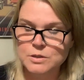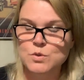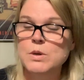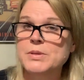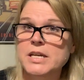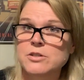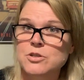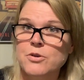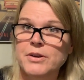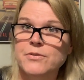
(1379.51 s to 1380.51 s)
sweet potatoes
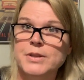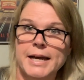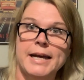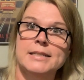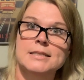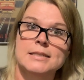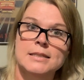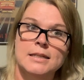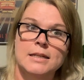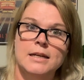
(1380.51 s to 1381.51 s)
are great for that.
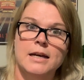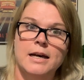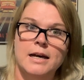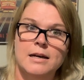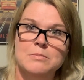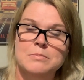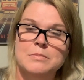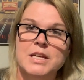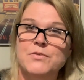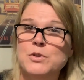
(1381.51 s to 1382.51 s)
Um,
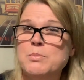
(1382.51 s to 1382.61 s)
if